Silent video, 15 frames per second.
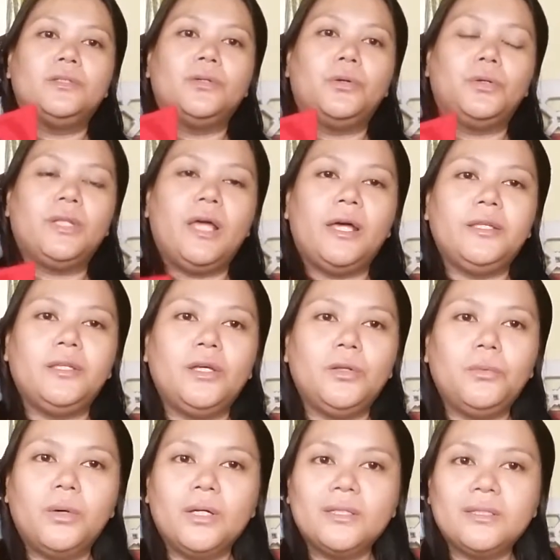So
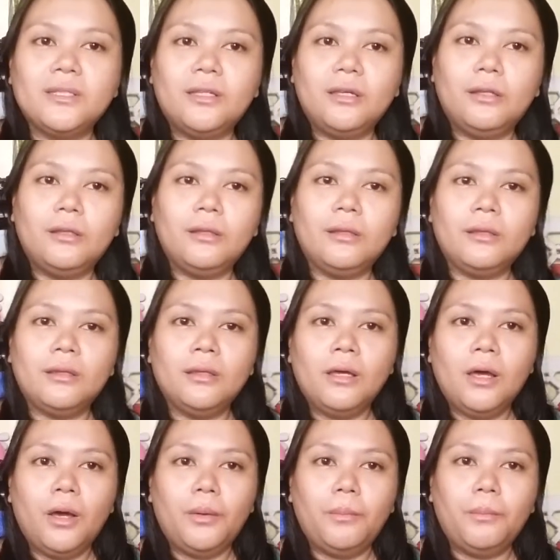Daniel wasn't
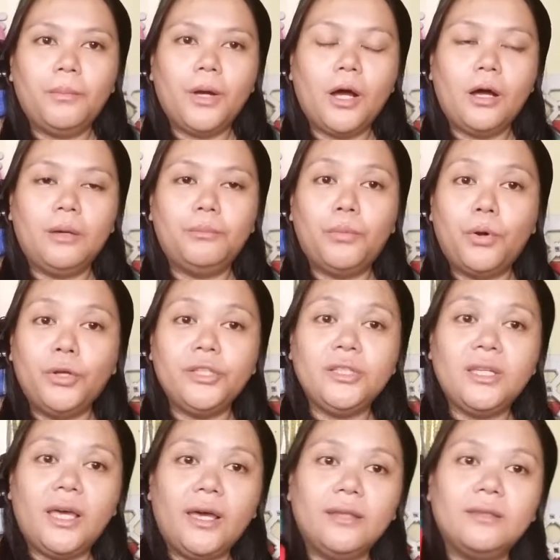
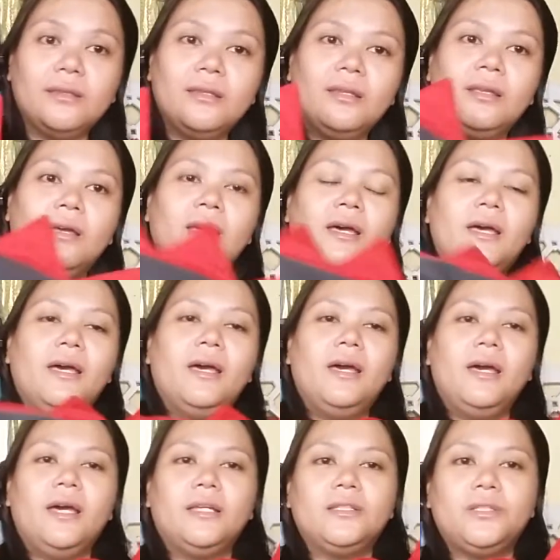born yet,
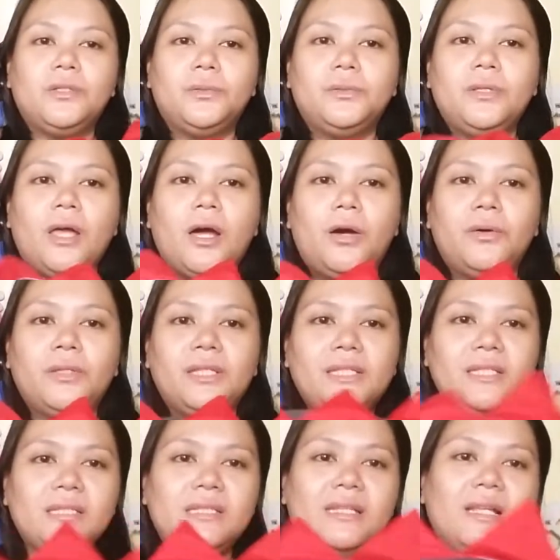and so now this
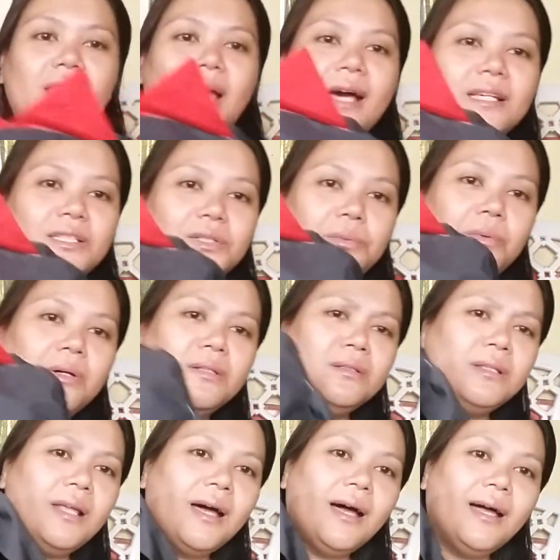is the last
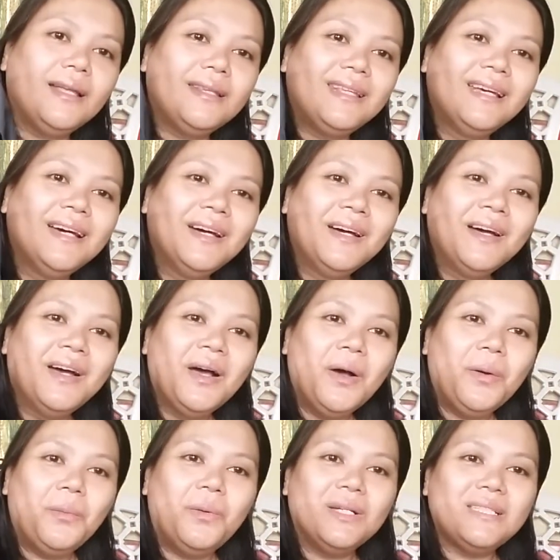one that
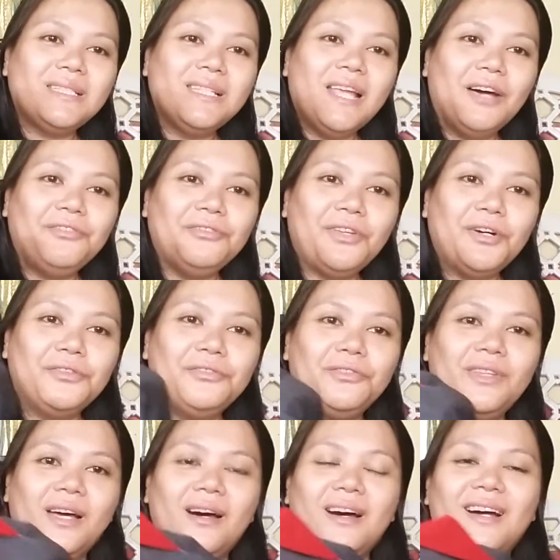was left of
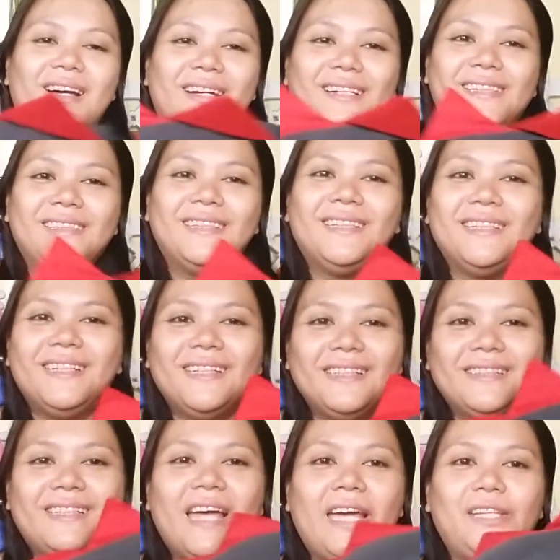the
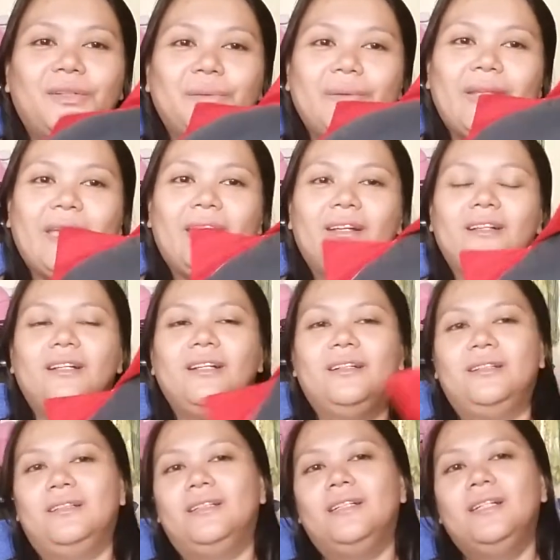dino tail.
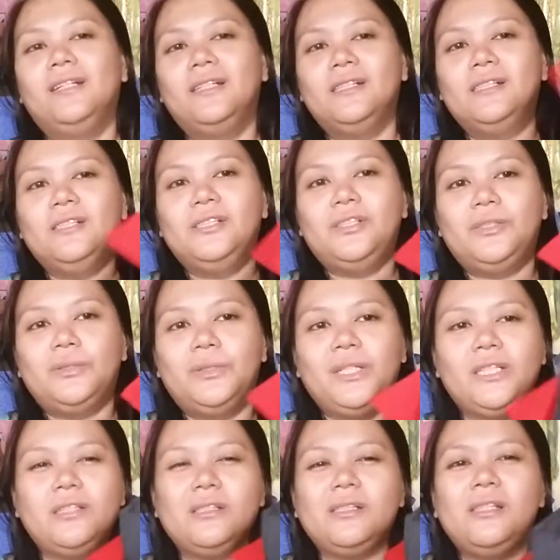So
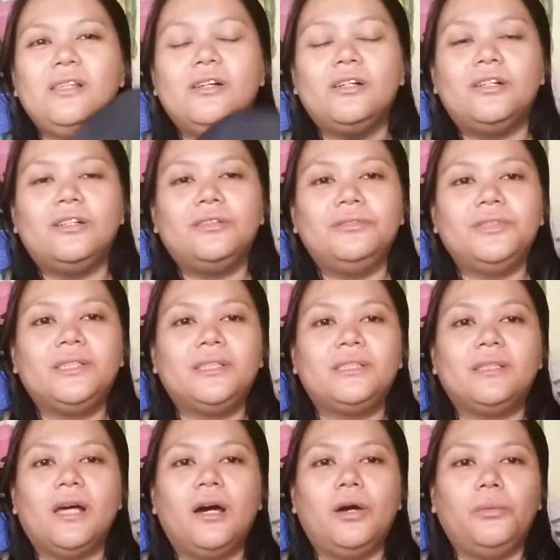he just loves
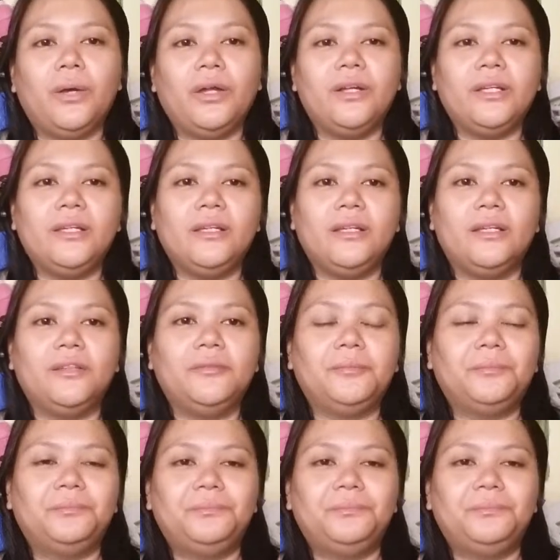wearing it,